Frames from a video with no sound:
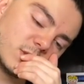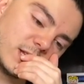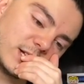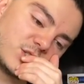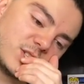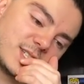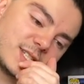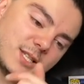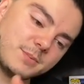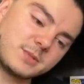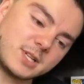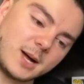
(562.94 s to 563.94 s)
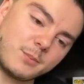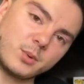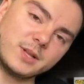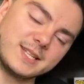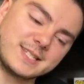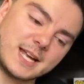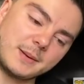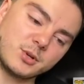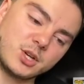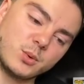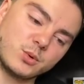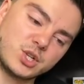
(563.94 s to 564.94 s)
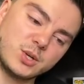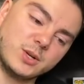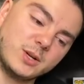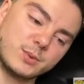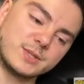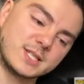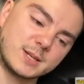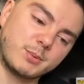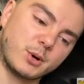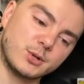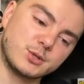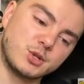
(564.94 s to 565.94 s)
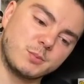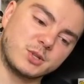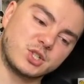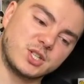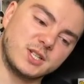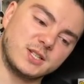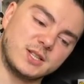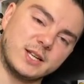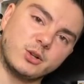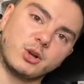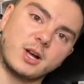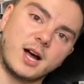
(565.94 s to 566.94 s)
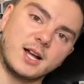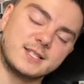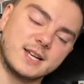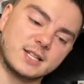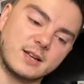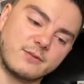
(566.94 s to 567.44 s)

And she slipped up when he stabbed her. He wasn't supposed to, but she let her guard down, I